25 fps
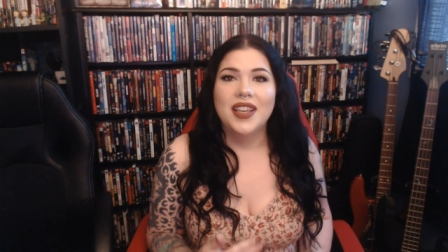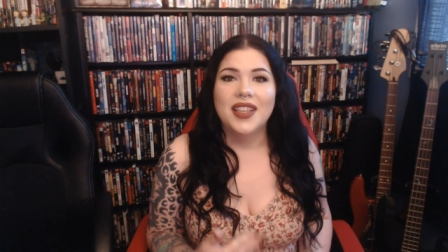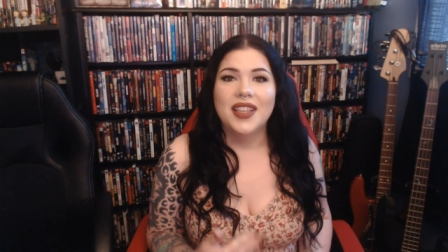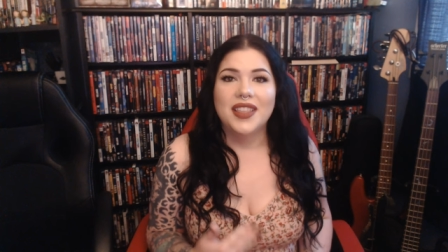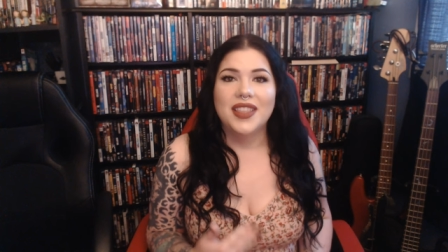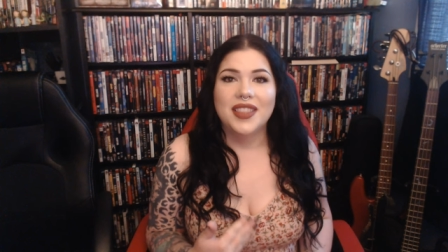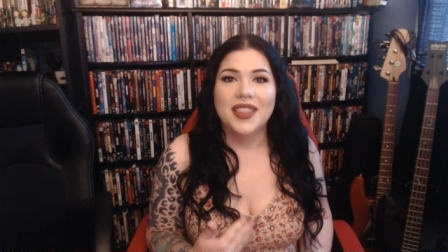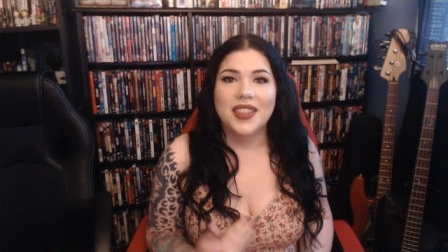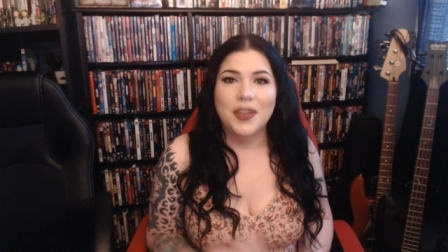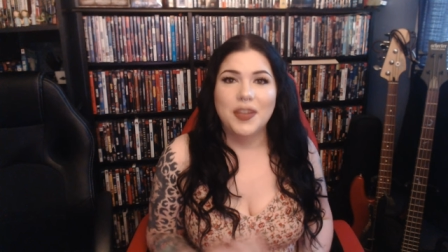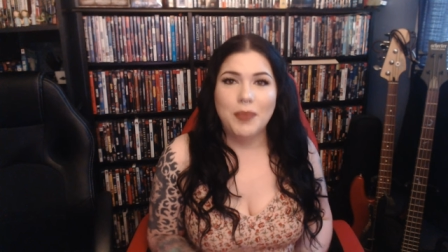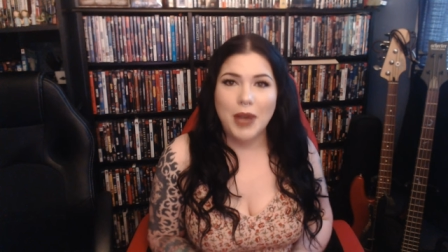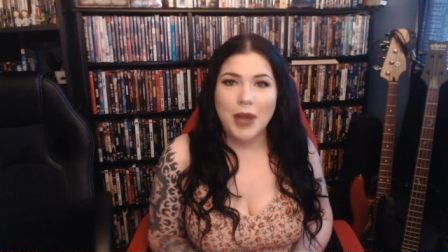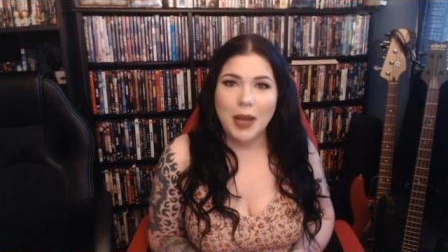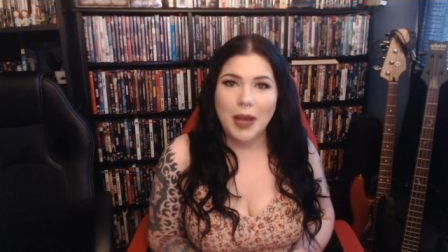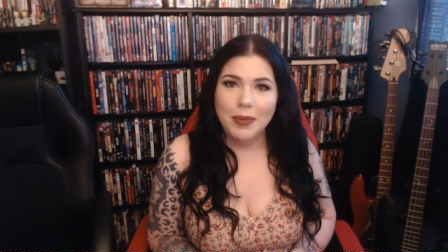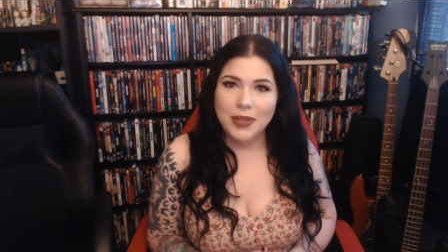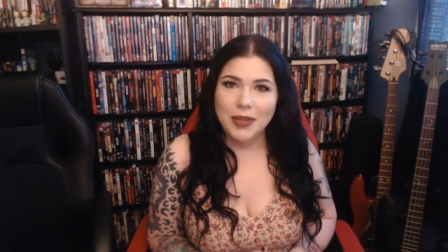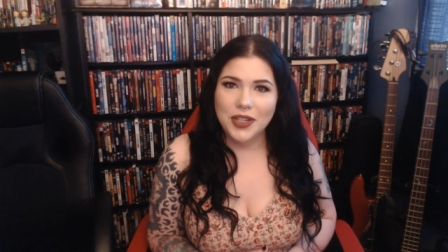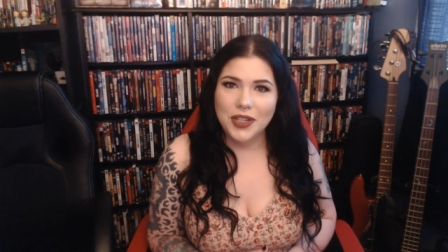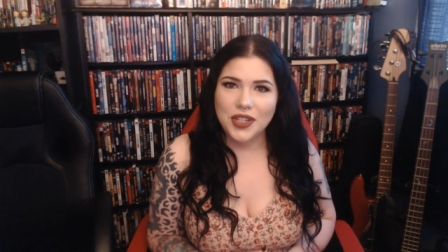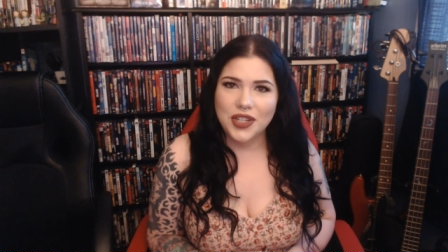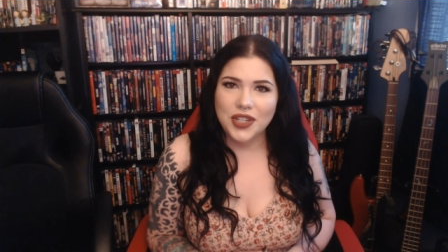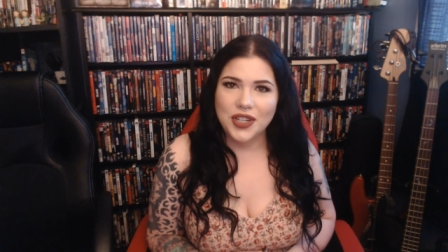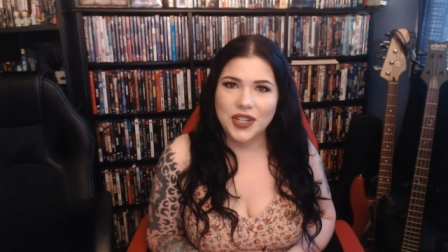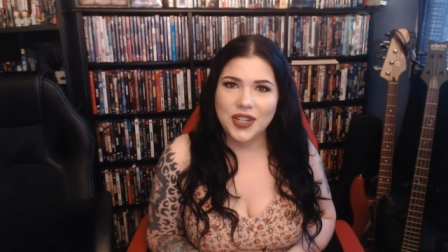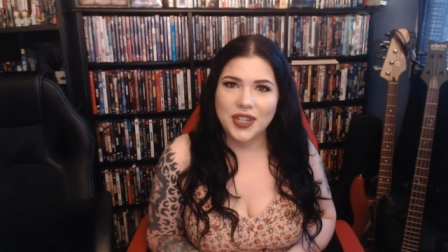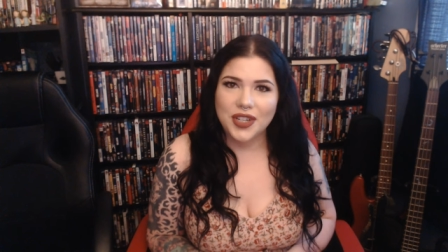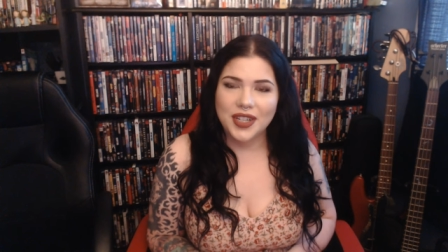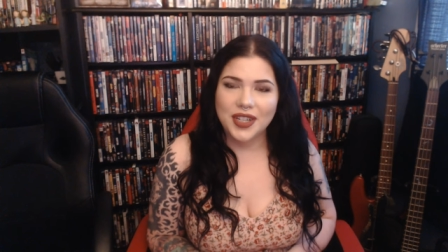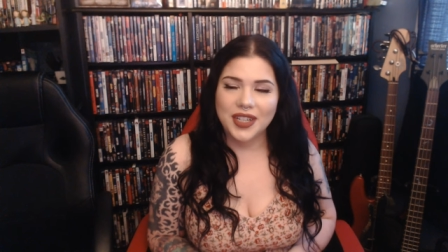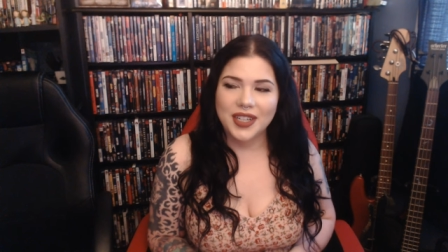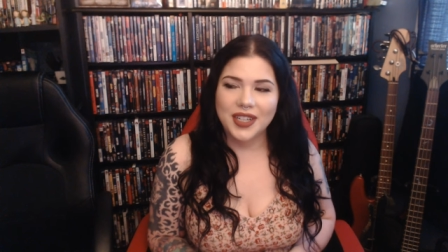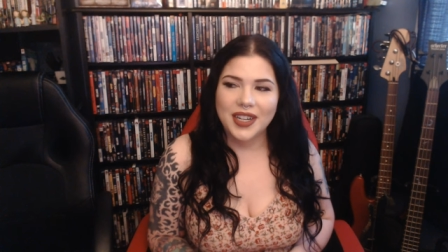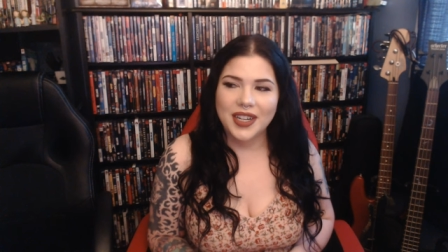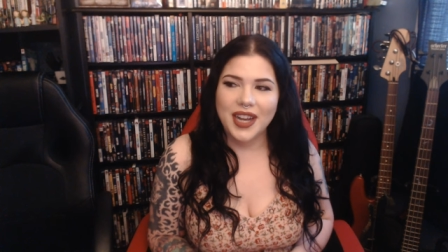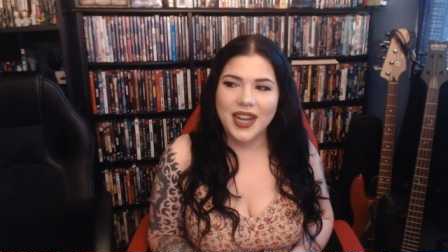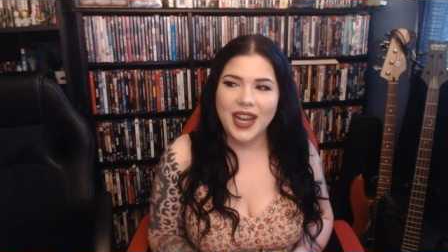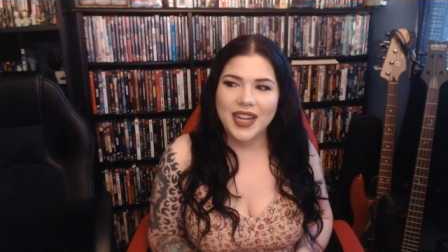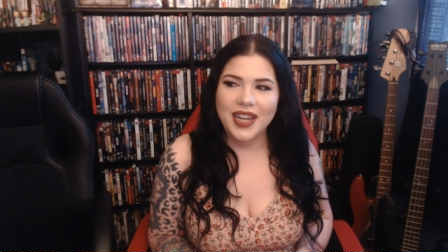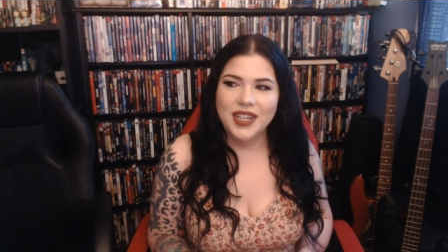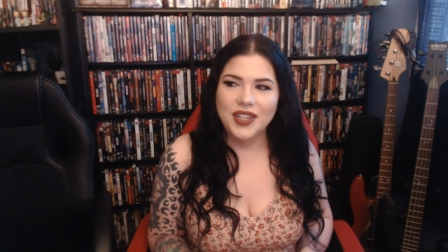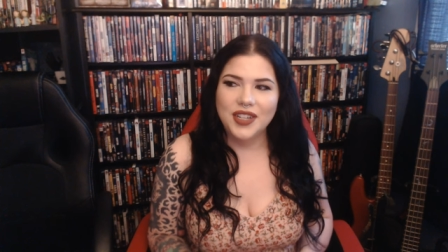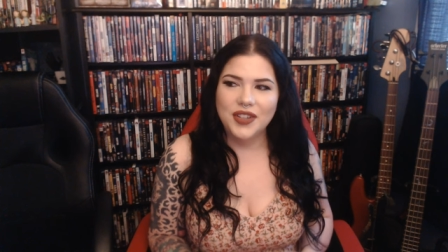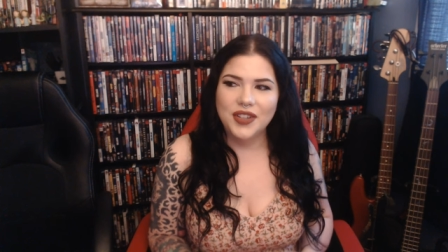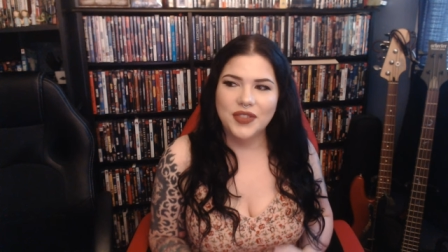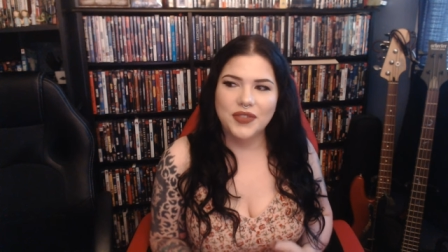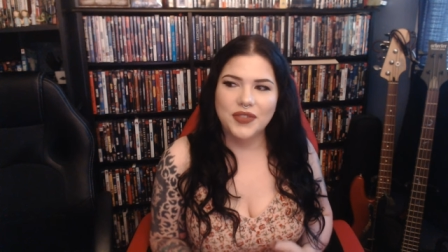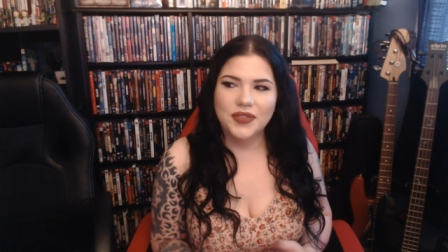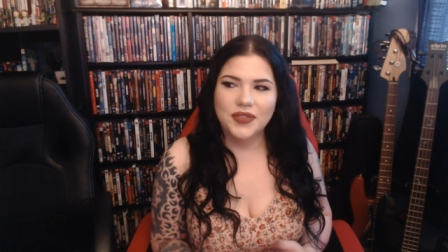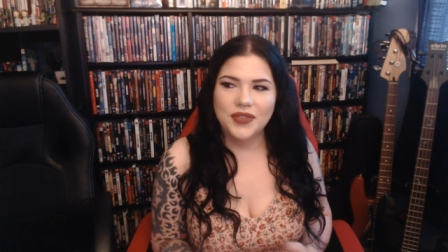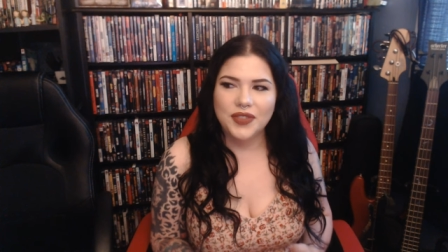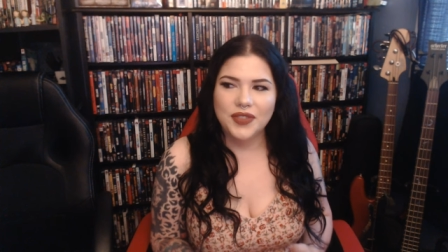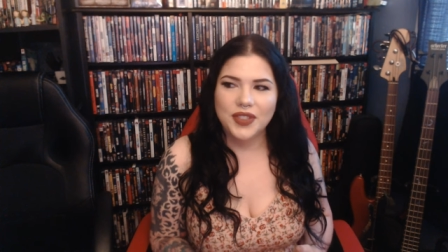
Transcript: The publisher kind of,